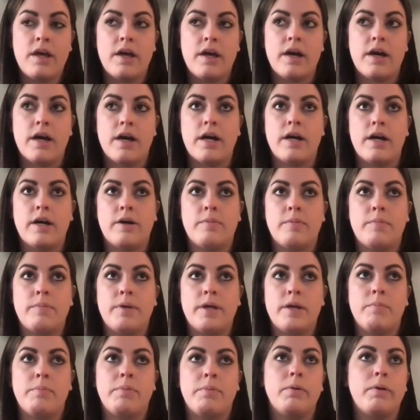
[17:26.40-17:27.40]

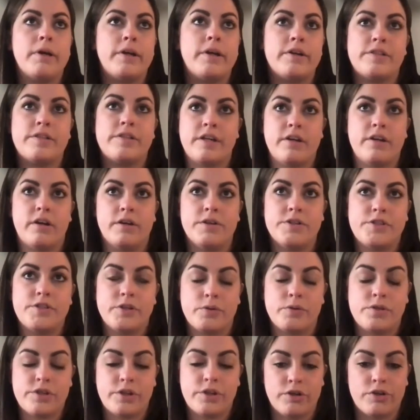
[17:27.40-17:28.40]
Employers can
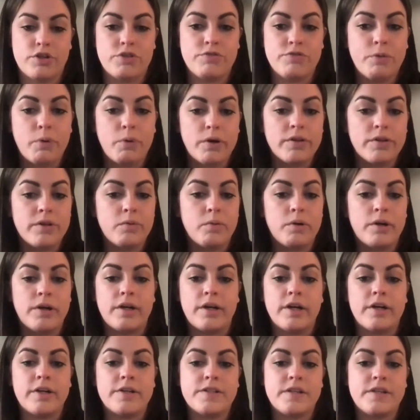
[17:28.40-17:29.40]
also search for the
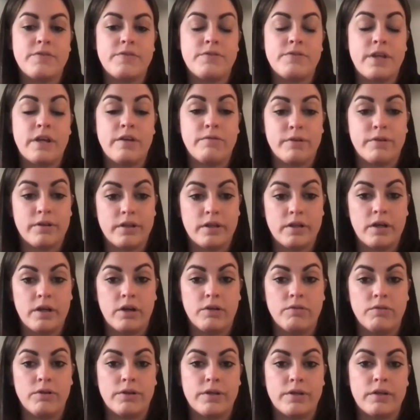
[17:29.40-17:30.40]
workers if they really
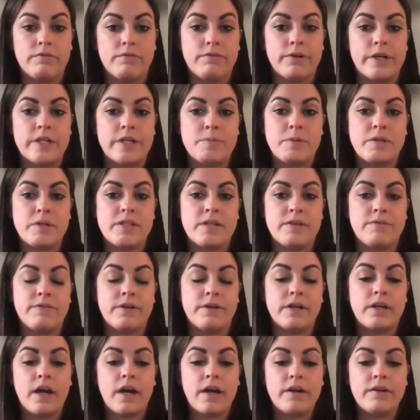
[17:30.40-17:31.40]
are looking for a
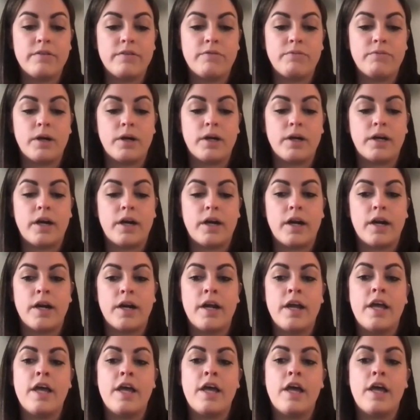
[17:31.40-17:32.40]
specific kind of
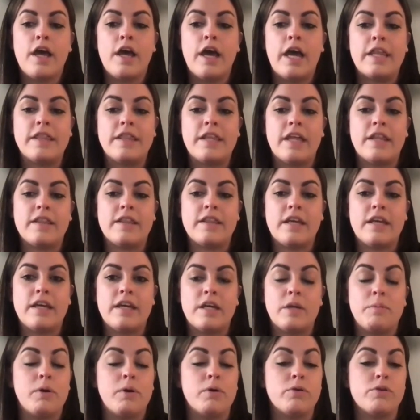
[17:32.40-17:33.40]
worker. And then they
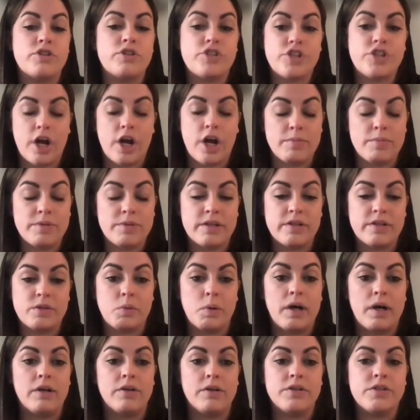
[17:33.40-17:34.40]
can post jobs as
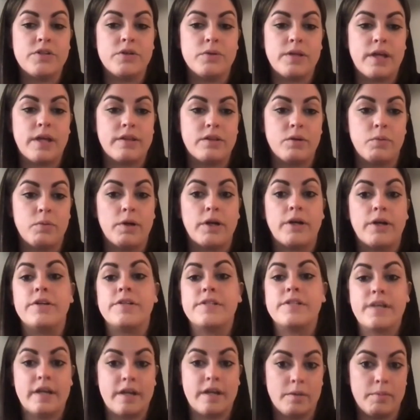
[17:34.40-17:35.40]
well so that the
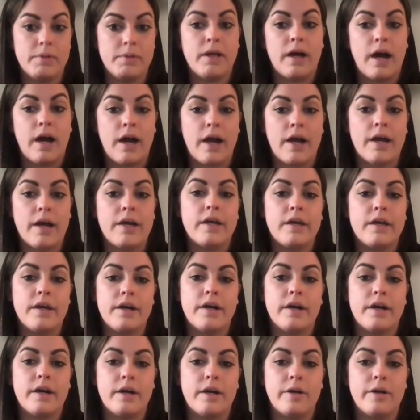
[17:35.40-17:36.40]
workers can apply
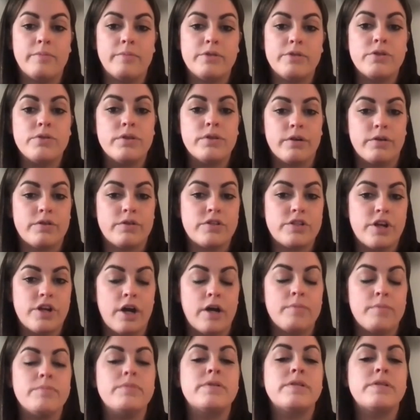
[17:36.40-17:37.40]
to those
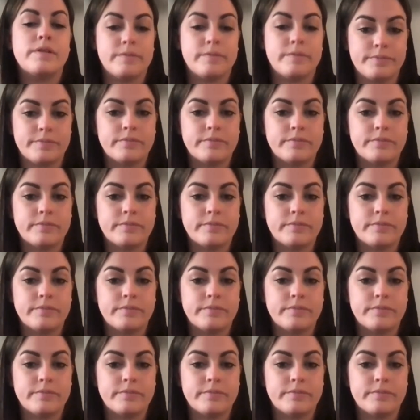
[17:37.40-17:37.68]
jobs.